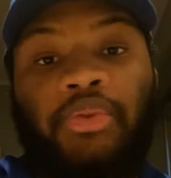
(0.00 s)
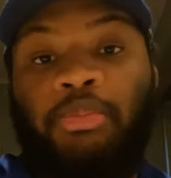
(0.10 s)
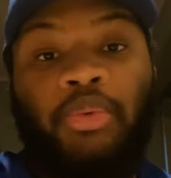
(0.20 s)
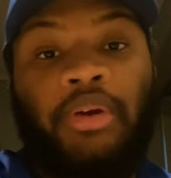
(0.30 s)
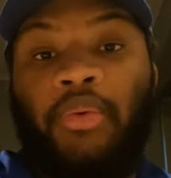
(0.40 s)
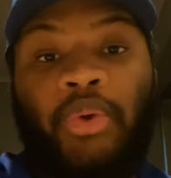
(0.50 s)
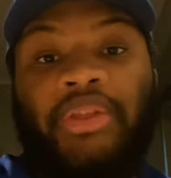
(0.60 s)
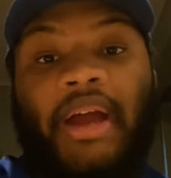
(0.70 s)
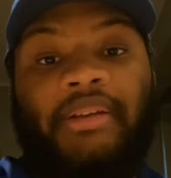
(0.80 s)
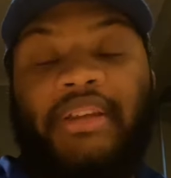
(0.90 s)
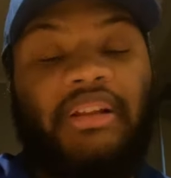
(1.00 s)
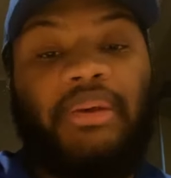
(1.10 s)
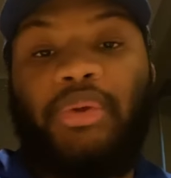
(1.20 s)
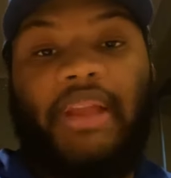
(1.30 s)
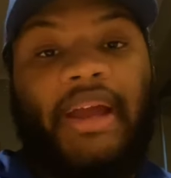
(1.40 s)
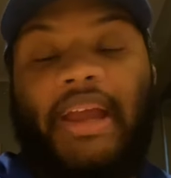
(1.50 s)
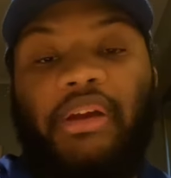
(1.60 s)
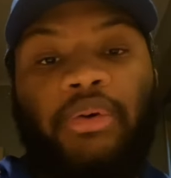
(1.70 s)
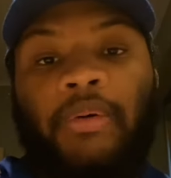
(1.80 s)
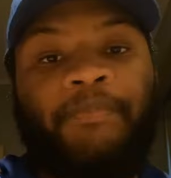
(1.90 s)
you know, with that, dealing with that
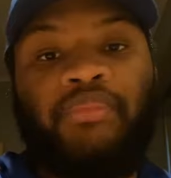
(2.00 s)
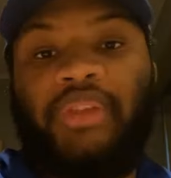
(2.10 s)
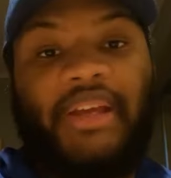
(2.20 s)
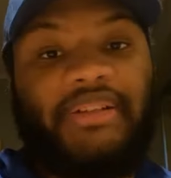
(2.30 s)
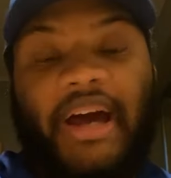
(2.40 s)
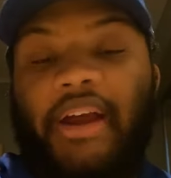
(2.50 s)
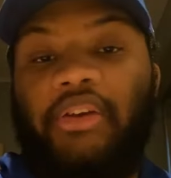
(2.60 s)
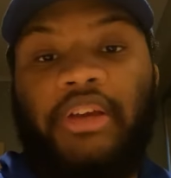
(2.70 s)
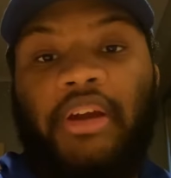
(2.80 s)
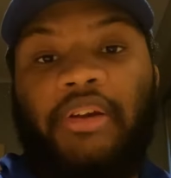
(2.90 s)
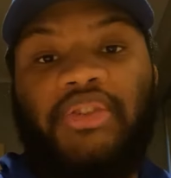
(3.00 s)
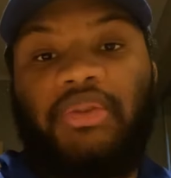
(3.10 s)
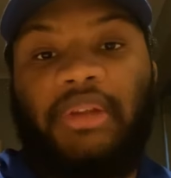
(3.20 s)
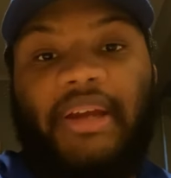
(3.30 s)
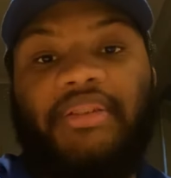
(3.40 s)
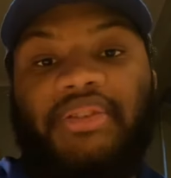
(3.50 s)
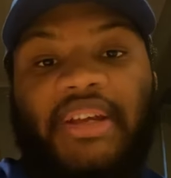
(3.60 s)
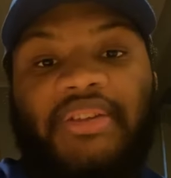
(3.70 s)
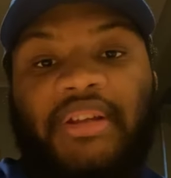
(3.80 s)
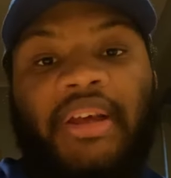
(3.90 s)
ankle the entire year until later the
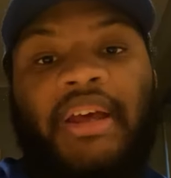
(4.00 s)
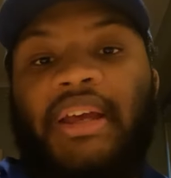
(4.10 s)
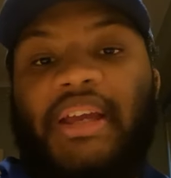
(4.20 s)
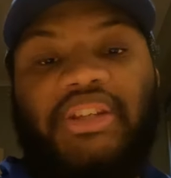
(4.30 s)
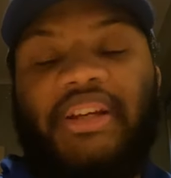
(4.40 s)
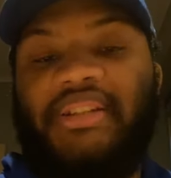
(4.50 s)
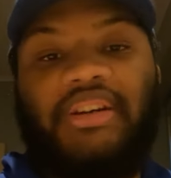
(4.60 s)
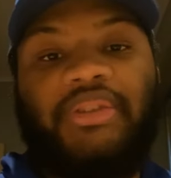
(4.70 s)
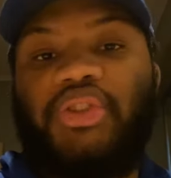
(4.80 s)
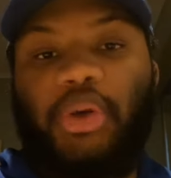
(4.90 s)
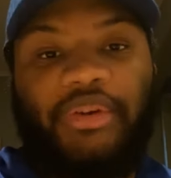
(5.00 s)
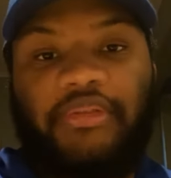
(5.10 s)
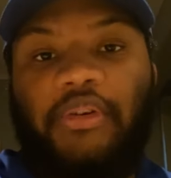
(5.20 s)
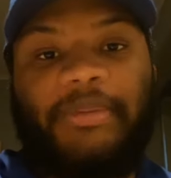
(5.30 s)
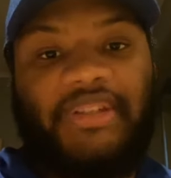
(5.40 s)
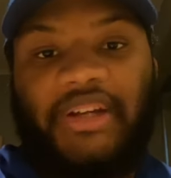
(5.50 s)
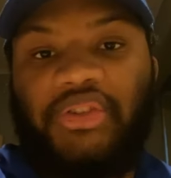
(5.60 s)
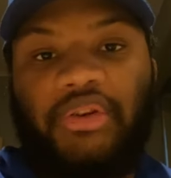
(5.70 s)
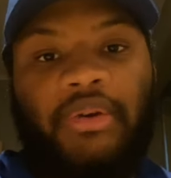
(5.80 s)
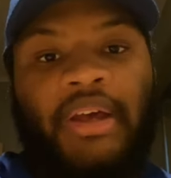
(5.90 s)
season, he just couldn't show his full
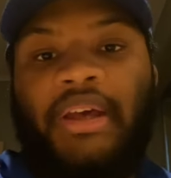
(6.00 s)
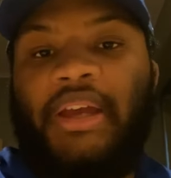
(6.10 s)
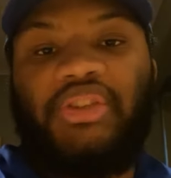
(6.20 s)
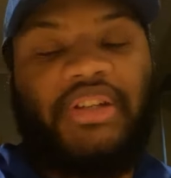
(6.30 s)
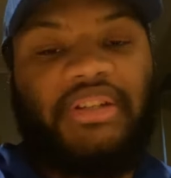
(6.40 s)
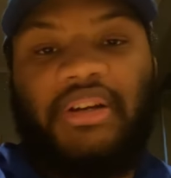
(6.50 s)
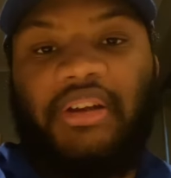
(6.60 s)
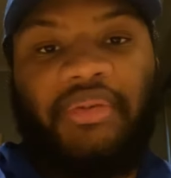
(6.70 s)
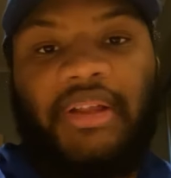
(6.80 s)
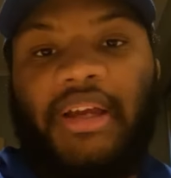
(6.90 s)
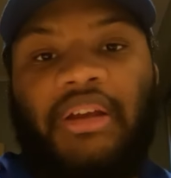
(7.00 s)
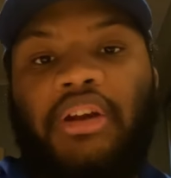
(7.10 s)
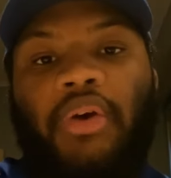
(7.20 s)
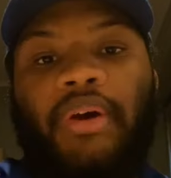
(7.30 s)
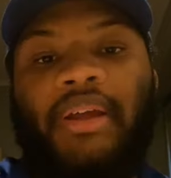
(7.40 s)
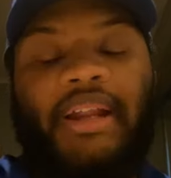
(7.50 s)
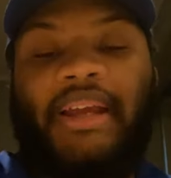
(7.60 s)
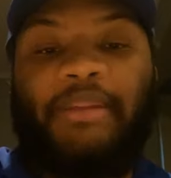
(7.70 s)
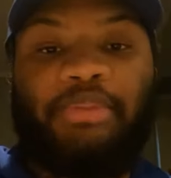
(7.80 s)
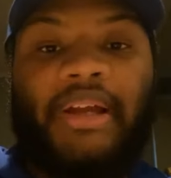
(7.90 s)
potential. He just couldn't really get it going. And
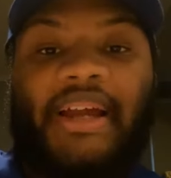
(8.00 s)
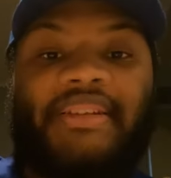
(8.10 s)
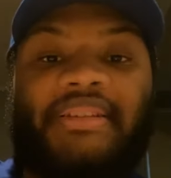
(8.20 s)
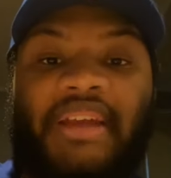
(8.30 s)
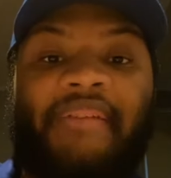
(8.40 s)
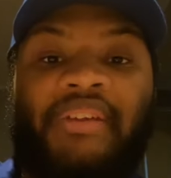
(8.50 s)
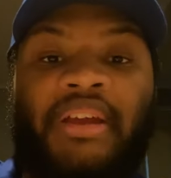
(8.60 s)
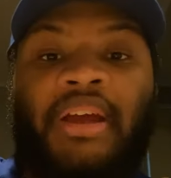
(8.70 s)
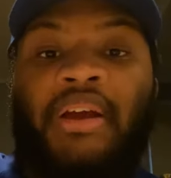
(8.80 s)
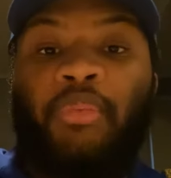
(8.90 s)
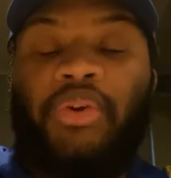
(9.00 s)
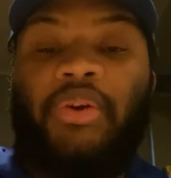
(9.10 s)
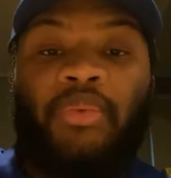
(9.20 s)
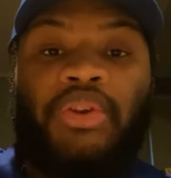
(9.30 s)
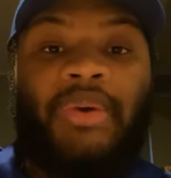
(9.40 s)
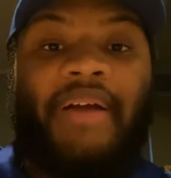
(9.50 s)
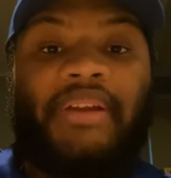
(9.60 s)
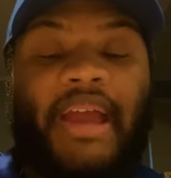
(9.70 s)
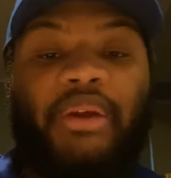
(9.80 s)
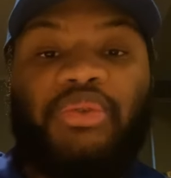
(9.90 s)
again, play as a safety, when you have an
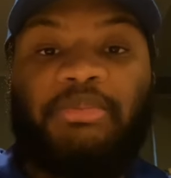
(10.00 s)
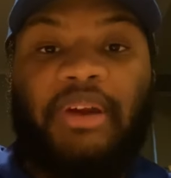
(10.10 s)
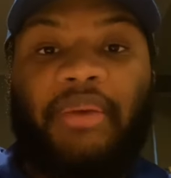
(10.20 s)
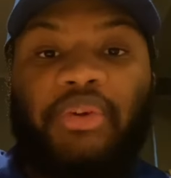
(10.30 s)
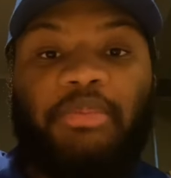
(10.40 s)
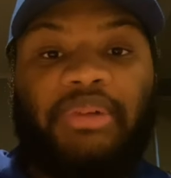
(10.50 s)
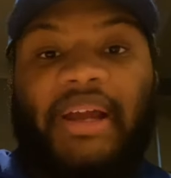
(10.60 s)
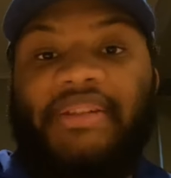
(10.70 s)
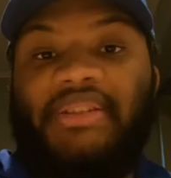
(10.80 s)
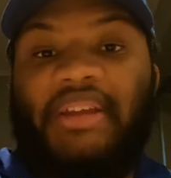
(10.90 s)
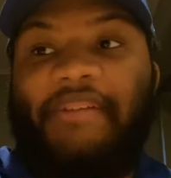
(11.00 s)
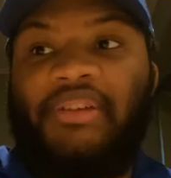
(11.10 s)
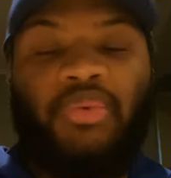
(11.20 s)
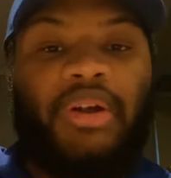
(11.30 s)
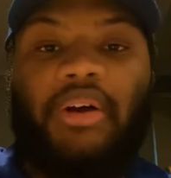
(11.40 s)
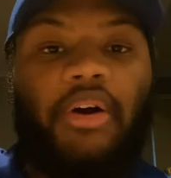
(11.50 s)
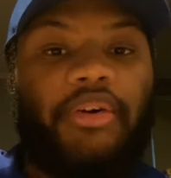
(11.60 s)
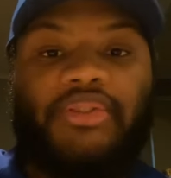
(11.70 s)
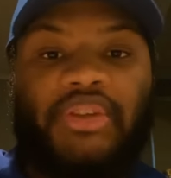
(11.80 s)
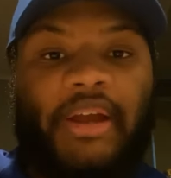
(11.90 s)
ankle sprain, when you're playing as a safety, it's one of the
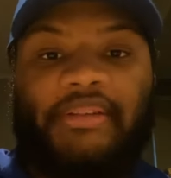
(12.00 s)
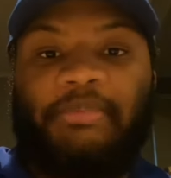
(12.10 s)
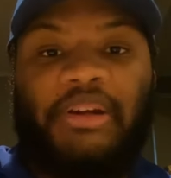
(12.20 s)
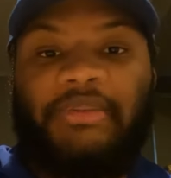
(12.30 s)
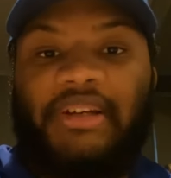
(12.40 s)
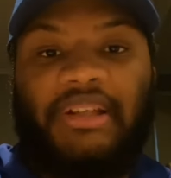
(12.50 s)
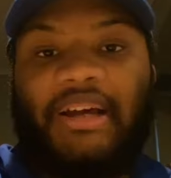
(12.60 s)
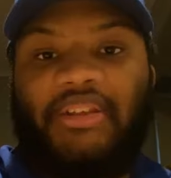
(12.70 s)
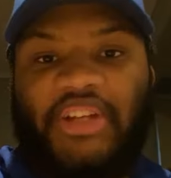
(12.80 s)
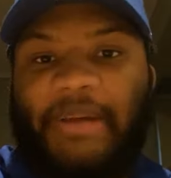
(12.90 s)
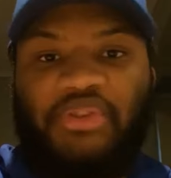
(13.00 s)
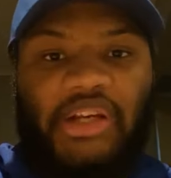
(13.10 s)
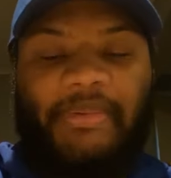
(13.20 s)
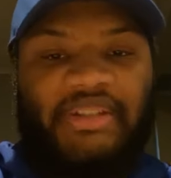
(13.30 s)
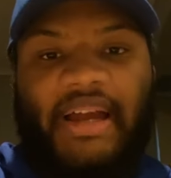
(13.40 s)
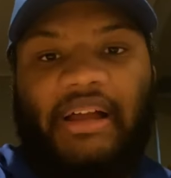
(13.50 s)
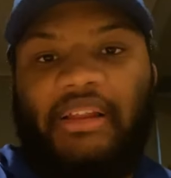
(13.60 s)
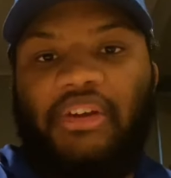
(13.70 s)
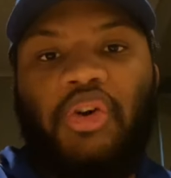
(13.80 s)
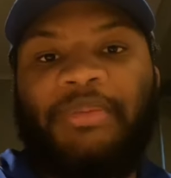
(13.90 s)
hardest things, especially because a lot of times you're going to be
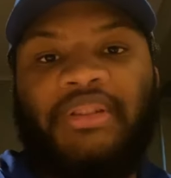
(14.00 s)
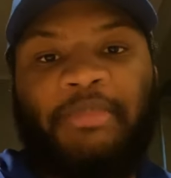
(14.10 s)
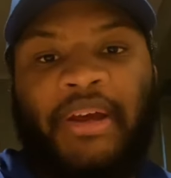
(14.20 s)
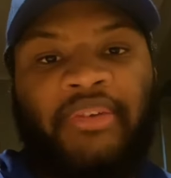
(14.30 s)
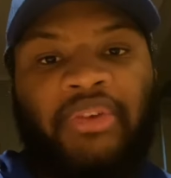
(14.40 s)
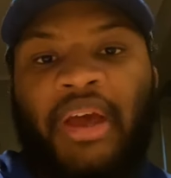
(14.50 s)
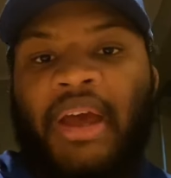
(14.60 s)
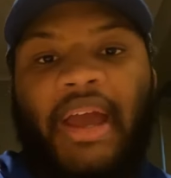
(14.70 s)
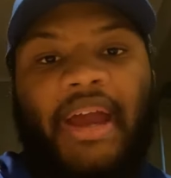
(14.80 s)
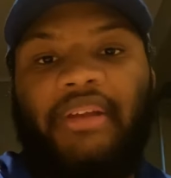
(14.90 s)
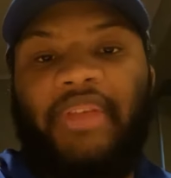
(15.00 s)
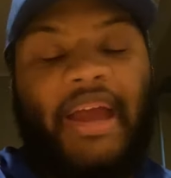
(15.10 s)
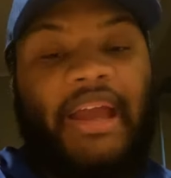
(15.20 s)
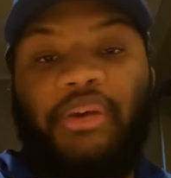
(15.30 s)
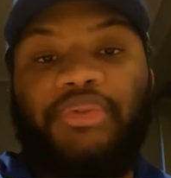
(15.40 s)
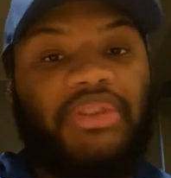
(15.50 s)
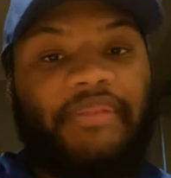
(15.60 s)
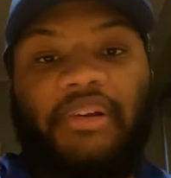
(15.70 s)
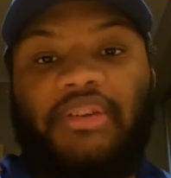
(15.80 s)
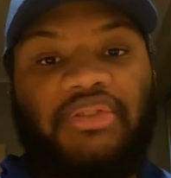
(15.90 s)
tackling an open space, and that ankle is
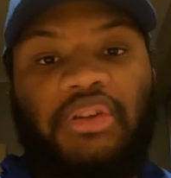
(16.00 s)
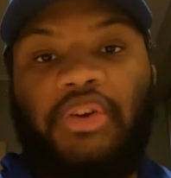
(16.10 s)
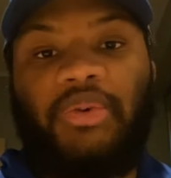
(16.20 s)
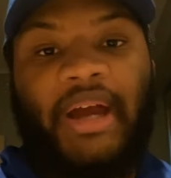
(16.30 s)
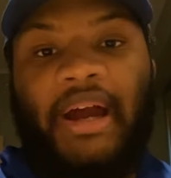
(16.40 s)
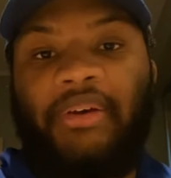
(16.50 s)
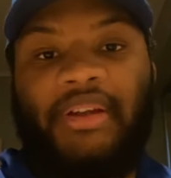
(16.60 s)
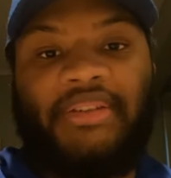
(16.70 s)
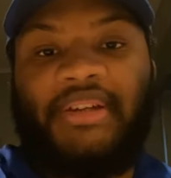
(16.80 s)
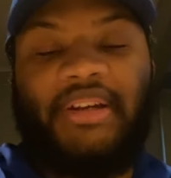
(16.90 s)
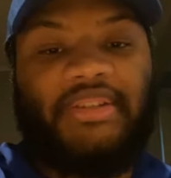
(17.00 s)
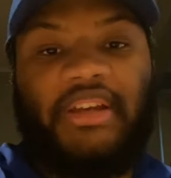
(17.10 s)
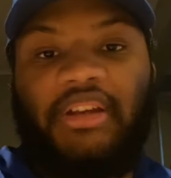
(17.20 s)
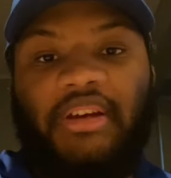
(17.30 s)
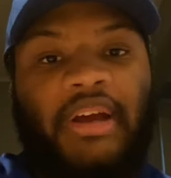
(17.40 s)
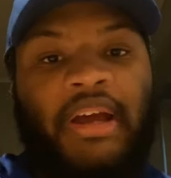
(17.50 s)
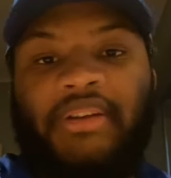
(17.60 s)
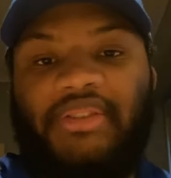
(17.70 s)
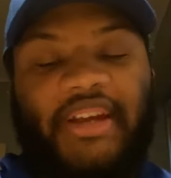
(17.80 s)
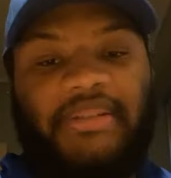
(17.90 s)
definitely going to slow you down, and it's going to take you to
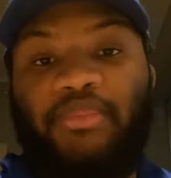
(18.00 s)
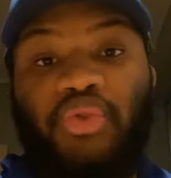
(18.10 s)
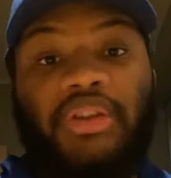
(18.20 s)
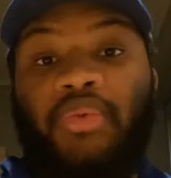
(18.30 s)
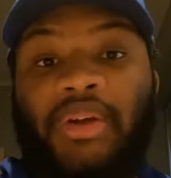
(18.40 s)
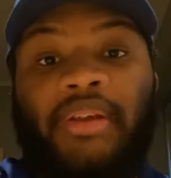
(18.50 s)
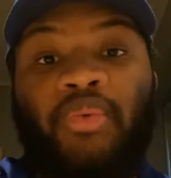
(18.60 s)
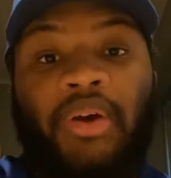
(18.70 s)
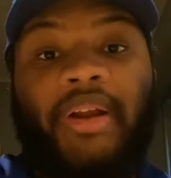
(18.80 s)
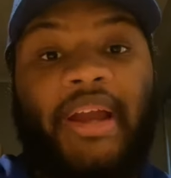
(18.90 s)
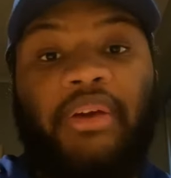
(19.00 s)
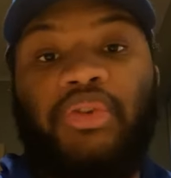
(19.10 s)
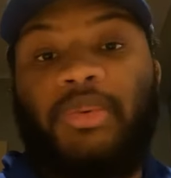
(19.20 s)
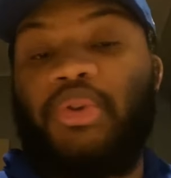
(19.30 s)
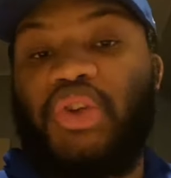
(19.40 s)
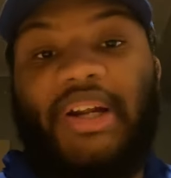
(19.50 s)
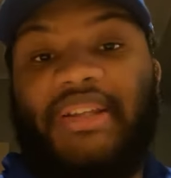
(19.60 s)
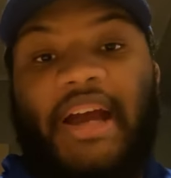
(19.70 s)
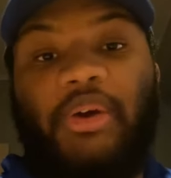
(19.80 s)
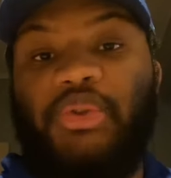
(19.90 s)
take some really, really weird angles when you're trying to
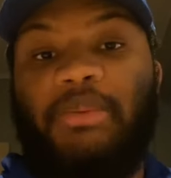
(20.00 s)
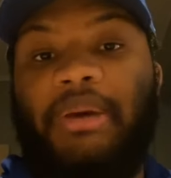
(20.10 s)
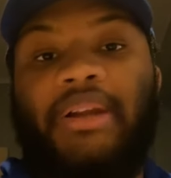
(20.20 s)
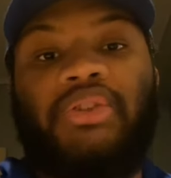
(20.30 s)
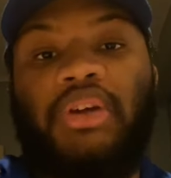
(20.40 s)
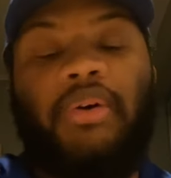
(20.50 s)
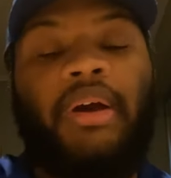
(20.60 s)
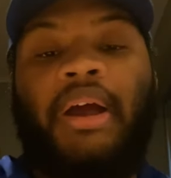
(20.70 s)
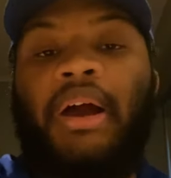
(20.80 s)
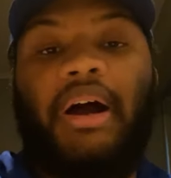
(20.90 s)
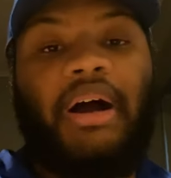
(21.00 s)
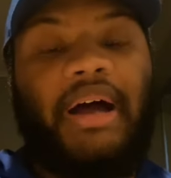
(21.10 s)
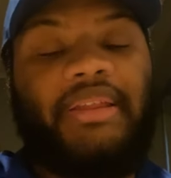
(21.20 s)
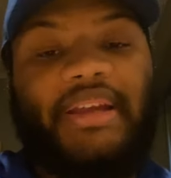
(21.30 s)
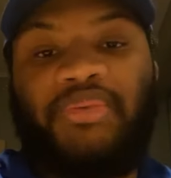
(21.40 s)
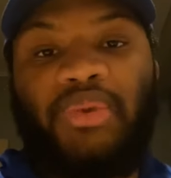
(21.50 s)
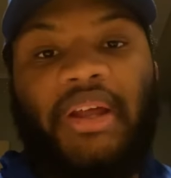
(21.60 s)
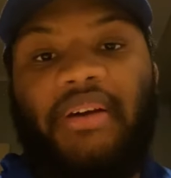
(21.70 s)
tackle somebody. So I think it's really